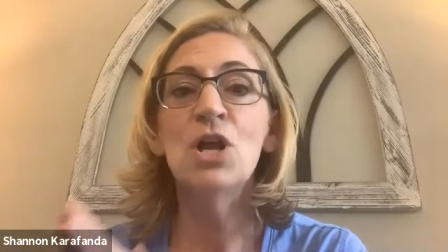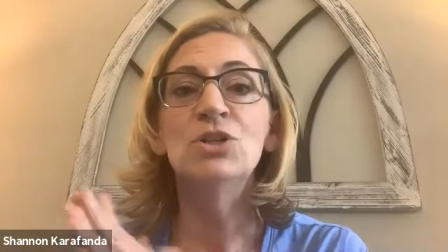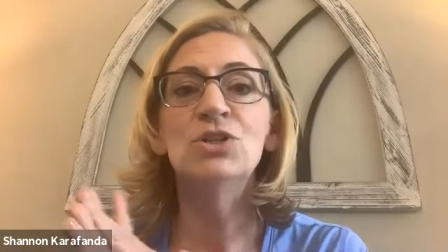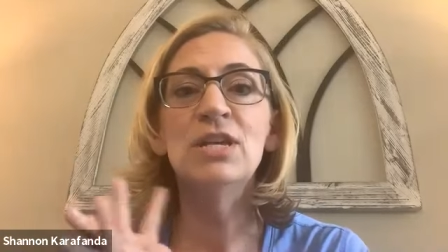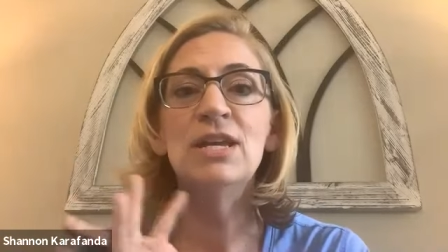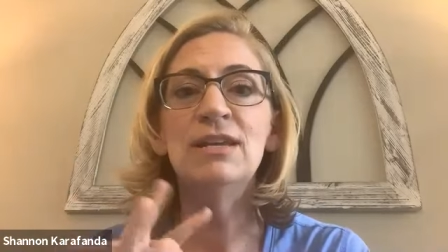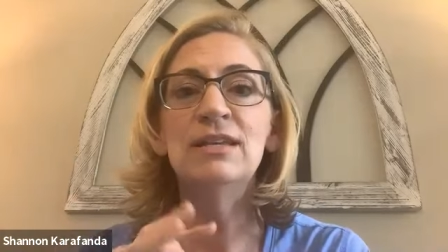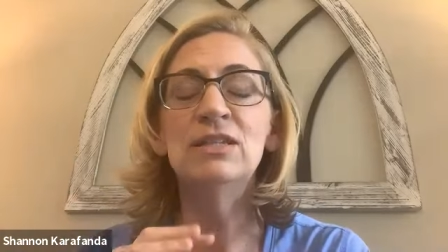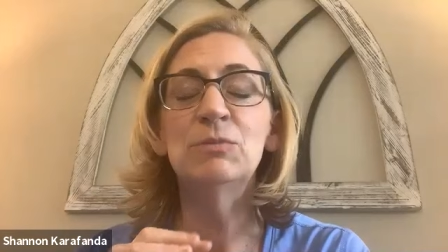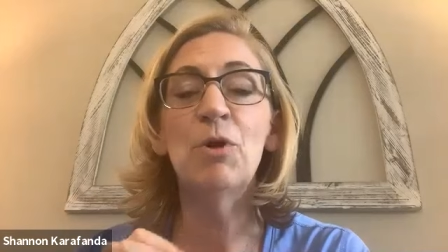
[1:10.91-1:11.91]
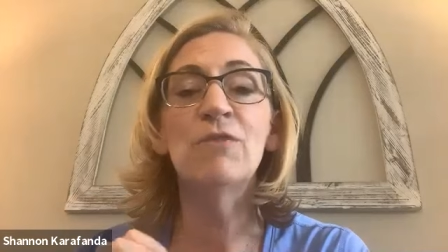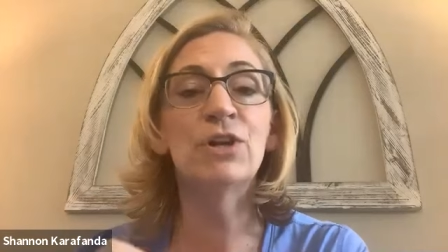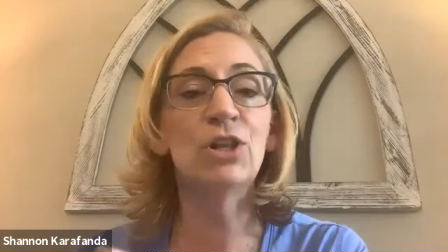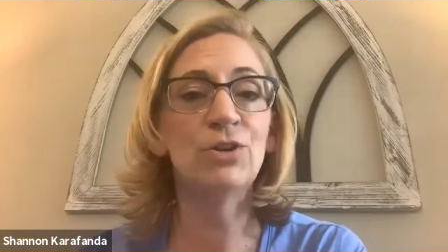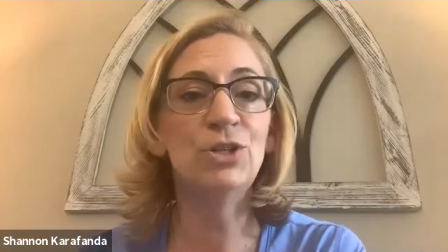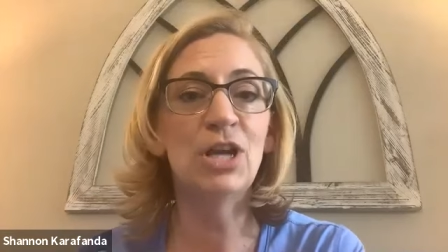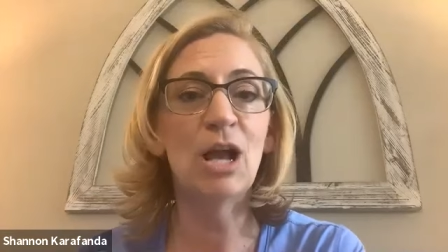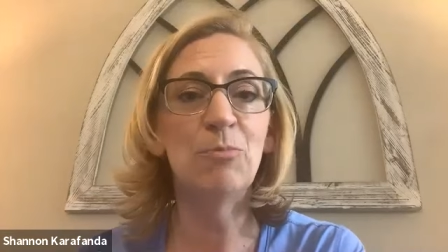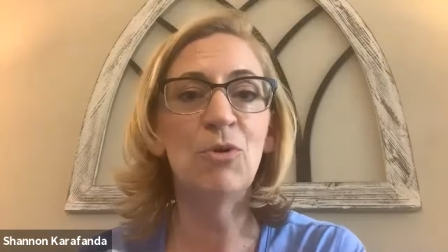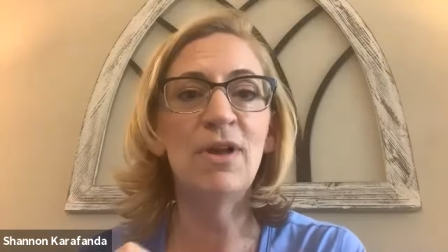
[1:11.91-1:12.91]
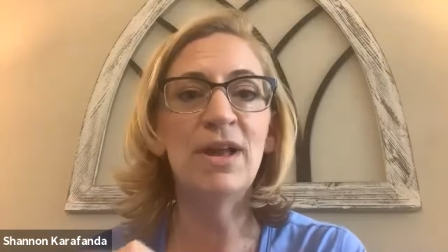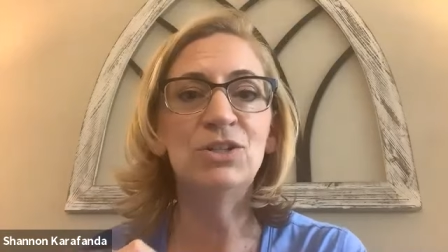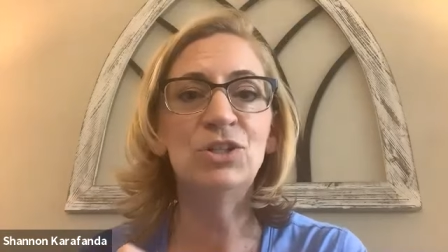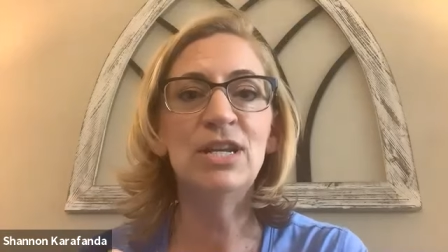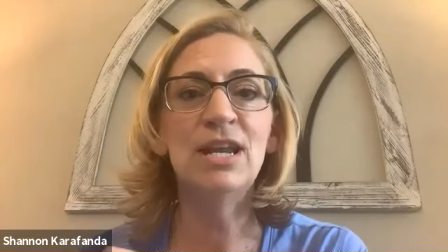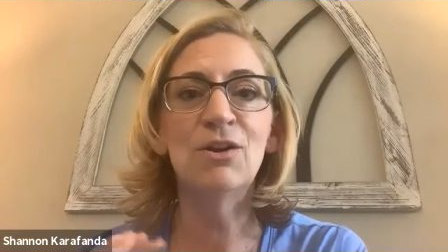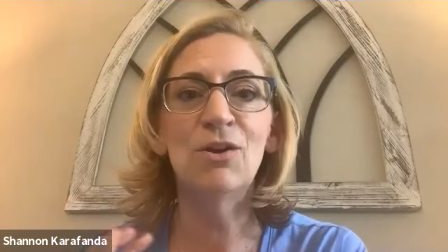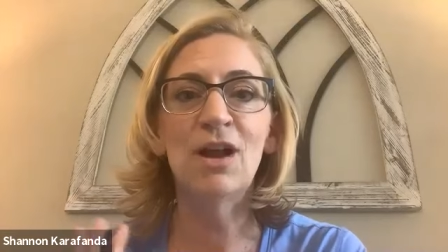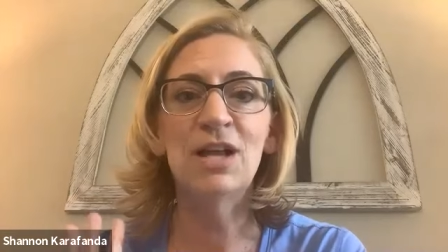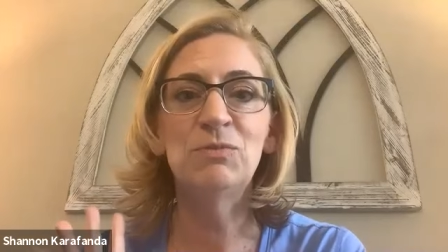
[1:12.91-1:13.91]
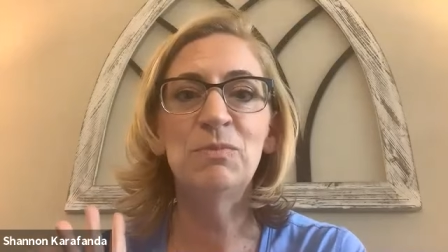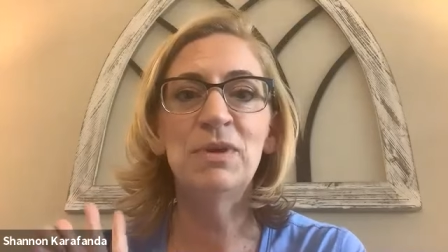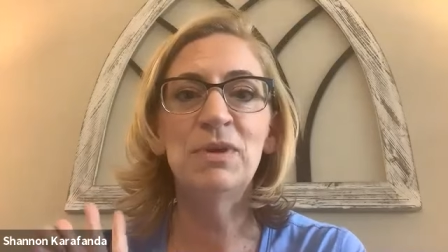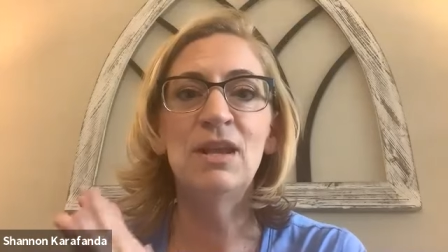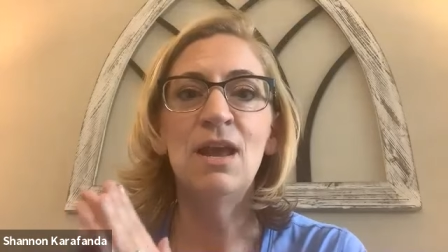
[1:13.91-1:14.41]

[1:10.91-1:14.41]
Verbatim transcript: She is part of a clergy couple, and she and her husband